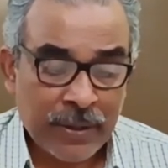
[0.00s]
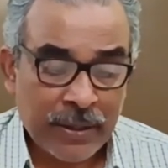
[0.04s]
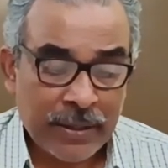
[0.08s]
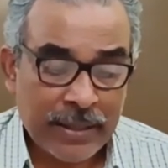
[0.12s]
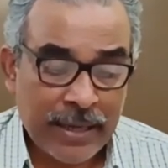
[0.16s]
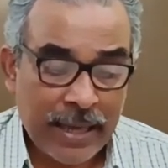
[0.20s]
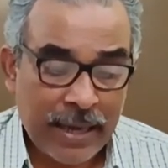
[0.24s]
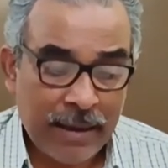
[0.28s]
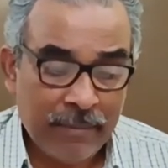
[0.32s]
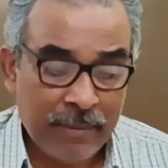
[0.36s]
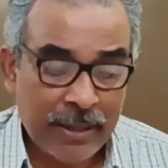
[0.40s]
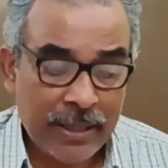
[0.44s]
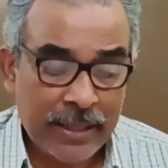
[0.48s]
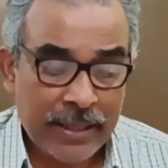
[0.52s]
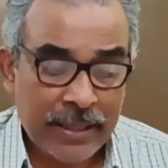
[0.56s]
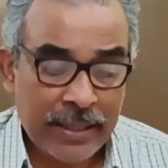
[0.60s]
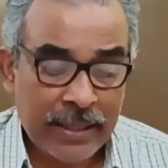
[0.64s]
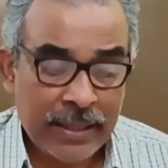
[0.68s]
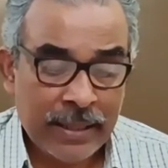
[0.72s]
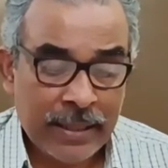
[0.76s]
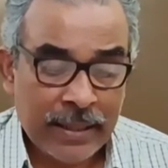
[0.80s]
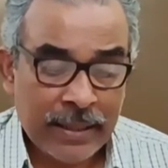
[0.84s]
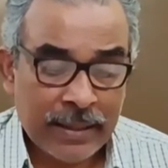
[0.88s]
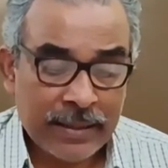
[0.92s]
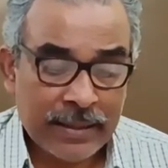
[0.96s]

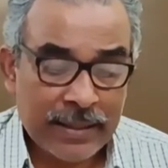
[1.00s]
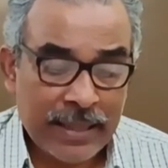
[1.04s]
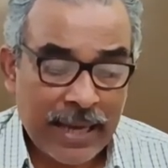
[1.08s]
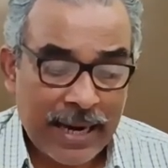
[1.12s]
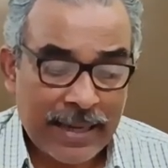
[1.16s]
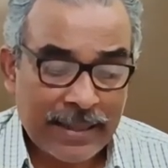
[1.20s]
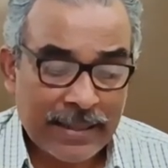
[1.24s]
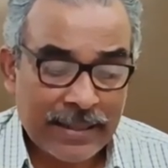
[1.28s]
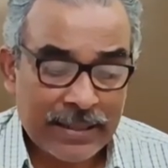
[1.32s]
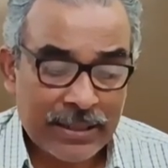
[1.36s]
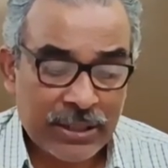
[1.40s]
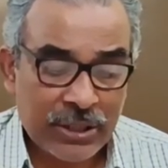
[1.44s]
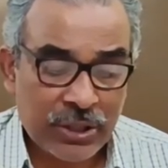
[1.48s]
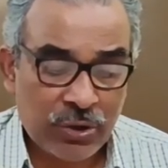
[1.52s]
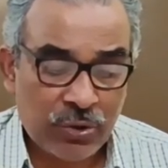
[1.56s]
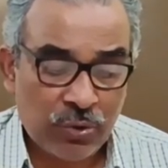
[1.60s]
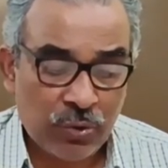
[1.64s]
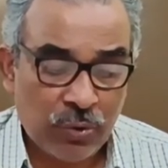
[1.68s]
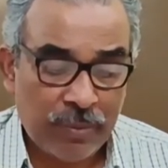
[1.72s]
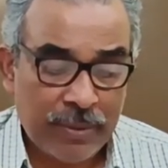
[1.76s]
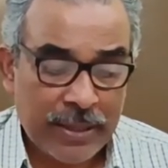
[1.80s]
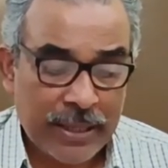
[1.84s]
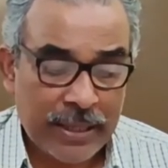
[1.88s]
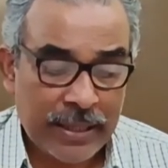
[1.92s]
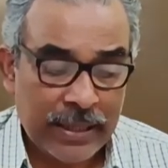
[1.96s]
namely, that is
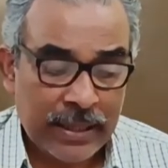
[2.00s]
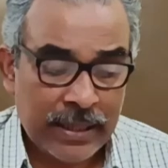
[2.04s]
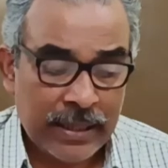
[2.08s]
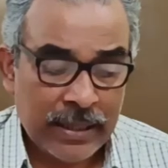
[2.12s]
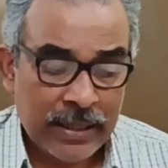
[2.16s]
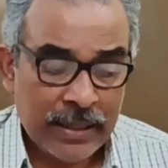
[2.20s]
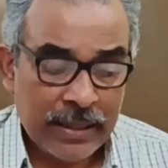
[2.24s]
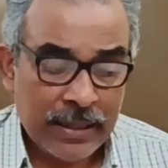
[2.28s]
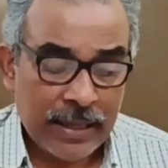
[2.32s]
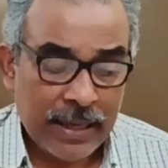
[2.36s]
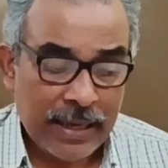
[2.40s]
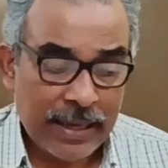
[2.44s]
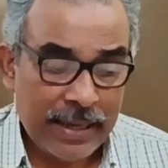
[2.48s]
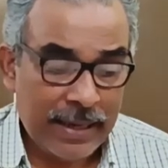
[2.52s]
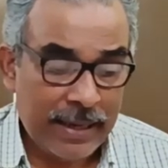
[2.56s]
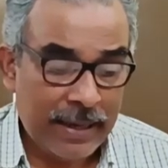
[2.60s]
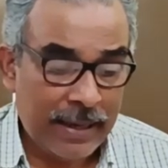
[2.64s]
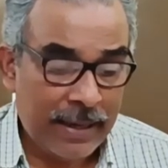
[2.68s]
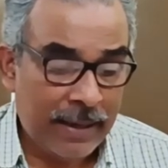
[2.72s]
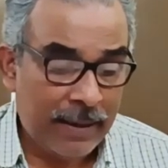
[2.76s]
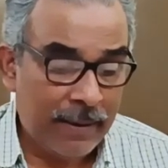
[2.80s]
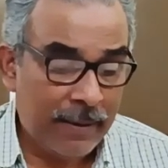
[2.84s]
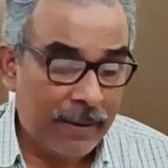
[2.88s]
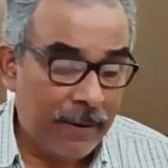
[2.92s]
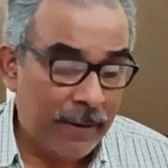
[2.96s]
to be
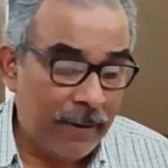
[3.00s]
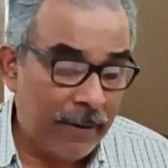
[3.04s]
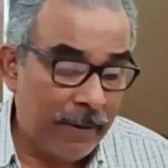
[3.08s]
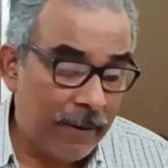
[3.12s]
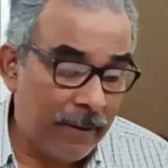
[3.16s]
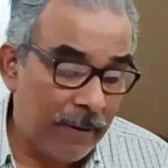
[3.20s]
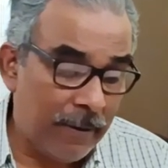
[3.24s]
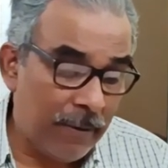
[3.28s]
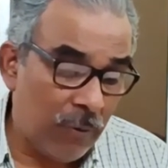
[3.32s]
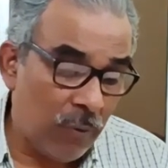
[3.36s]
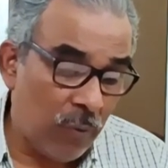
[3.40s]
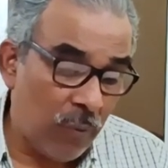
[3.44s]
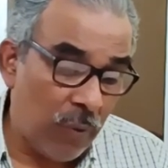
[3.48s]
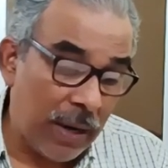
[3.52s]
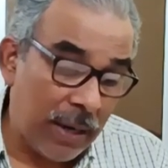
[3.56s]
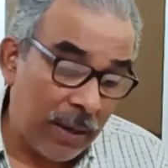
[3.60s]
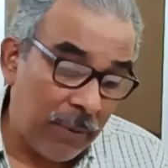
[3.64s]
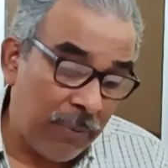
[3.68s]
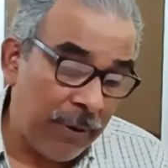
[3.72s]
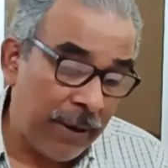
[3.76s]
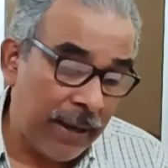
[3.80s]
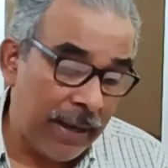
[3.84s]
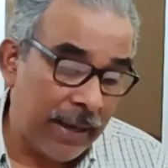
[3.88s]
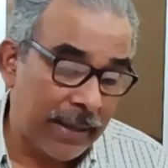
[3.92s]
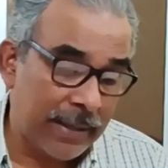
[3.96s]
a
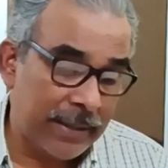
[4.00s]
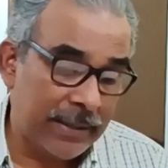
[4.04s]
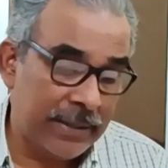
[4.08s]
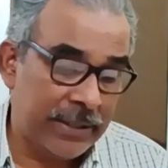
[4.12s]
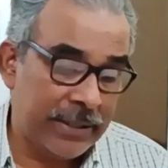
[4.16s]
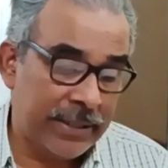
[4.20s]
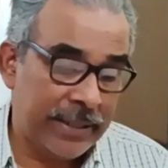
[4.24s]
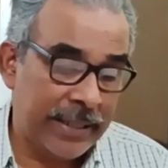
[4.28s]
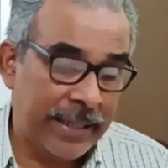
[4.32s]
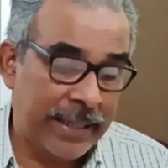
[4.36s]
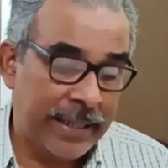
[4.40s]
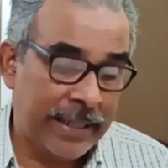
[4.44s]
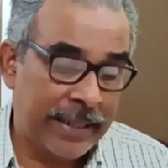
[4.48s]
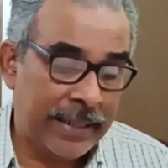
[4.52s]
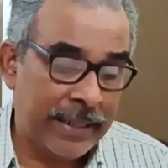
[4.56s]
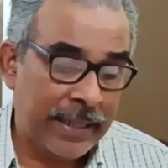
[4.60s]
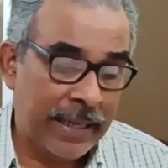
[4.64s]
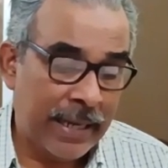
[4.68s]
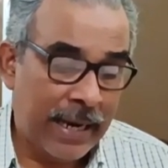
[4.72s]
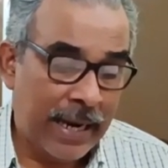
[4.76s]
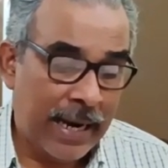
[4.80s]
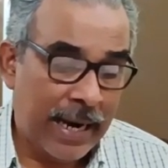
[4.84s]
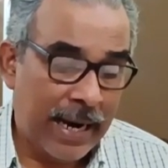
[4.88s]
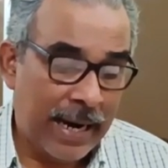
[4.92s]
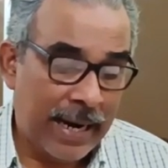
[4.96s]
welfare state
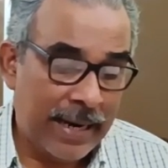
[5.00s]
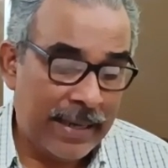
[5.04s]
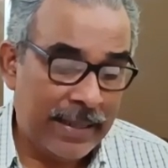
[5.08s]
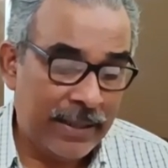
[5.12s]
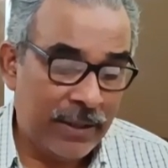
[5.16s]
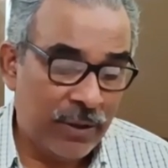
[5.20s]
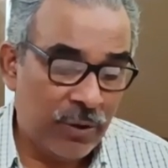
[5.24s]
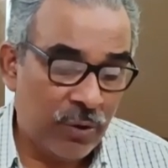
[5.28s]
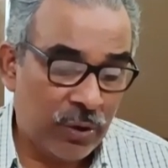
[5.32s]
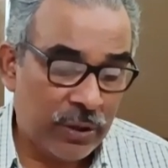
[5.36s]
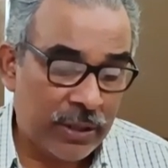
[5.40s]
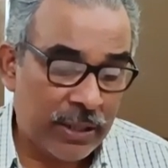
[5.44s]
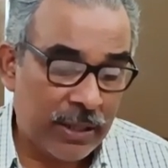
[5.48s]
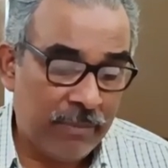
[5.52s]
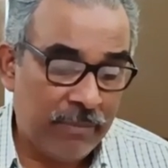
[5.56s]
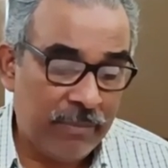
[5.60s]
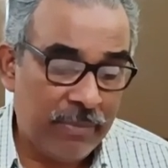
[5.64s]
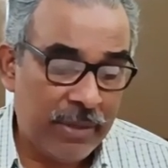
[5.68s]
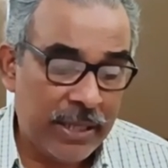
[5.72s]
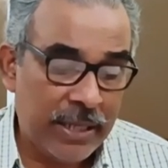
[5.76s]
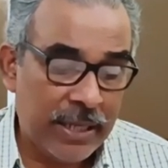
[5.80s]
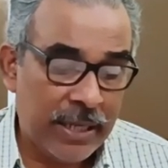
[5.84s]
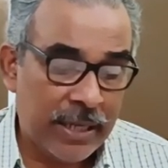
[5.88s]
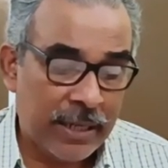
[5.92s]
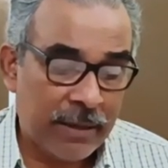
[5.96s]
and not a
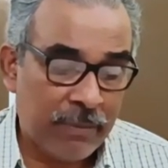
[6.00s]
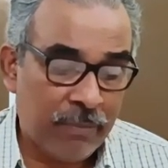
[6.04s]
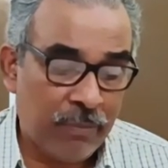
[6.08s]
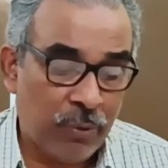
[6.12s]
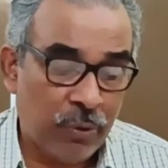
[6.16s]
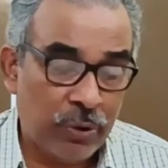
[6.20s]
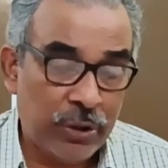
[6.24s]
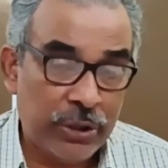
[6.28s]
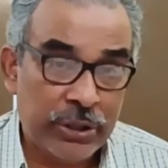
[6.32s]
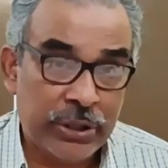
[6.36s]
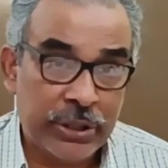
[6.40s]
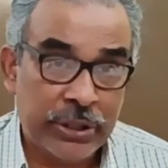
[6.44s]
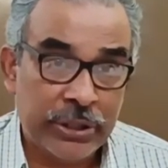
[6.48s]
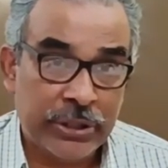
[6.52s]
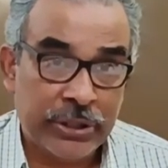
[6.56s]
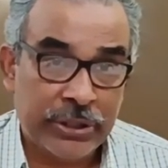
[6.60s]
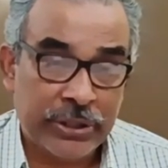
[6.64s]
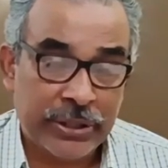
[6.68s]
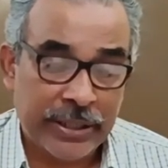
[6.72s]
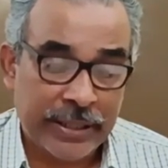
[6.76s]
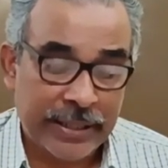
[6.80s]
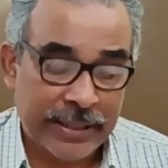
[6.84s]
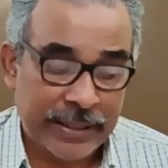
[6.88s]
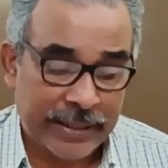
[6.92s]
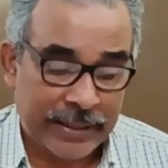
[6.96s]
mere police
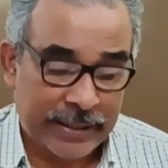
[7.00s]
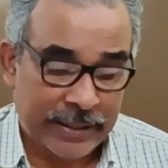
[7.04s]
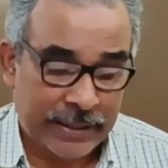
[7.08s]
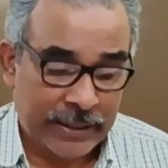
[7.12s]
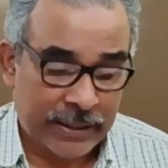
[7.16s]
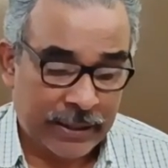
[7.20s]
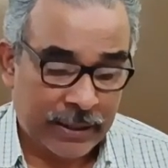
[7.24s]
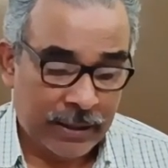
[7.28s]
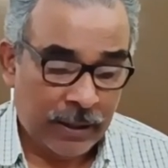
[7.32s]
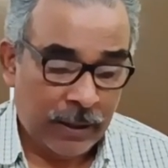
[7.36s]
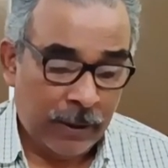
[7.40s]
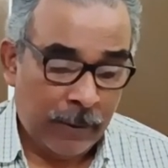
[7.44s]
state.